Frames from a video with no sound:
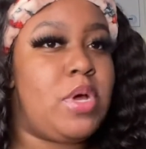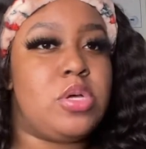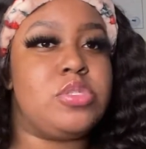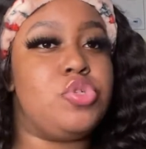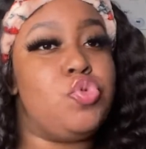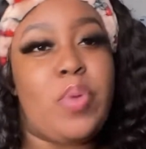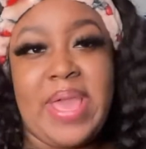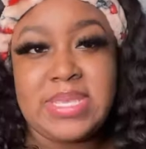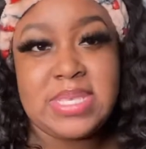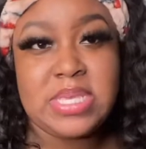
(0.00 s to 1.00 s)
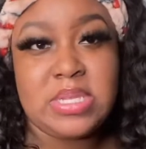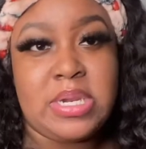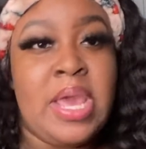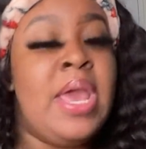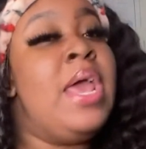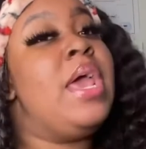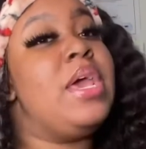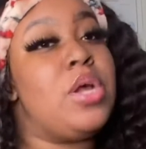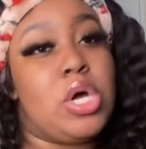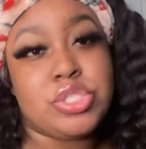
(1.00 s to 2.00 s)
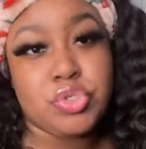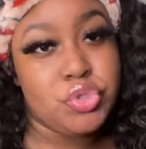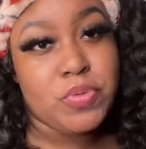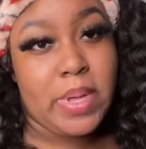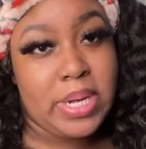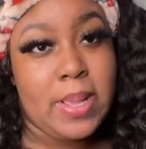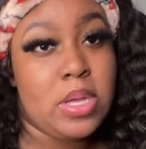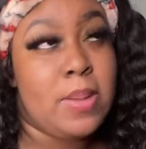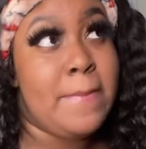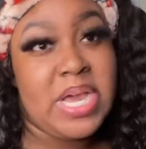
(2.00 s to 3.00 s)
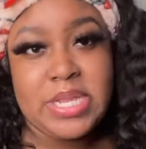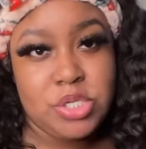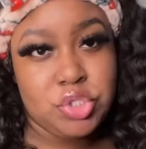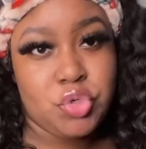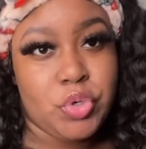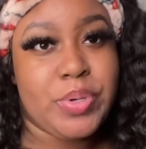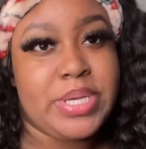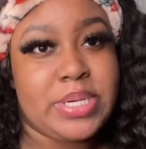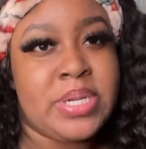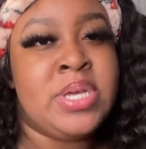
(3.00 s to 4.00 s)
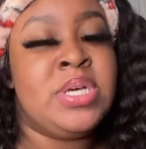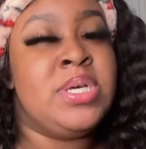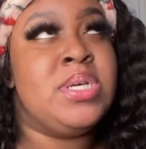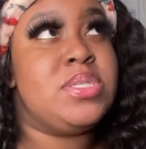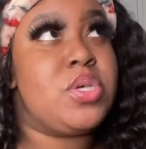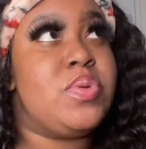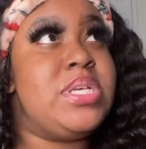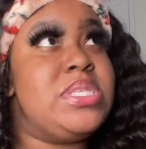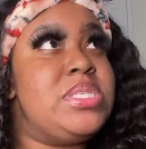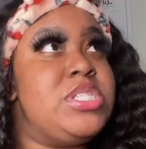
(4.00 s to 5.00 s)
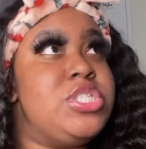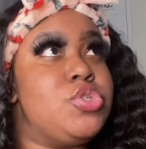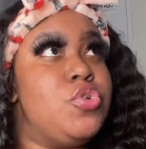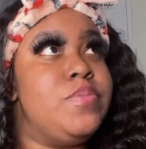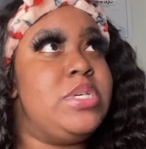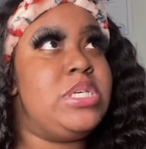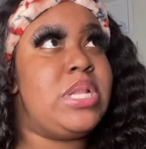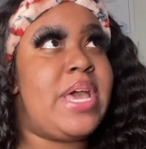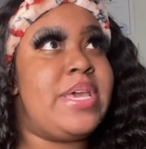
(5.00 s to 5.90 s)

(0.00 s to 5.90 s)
I also do waxing and I also do body contouring. So this is just going to be like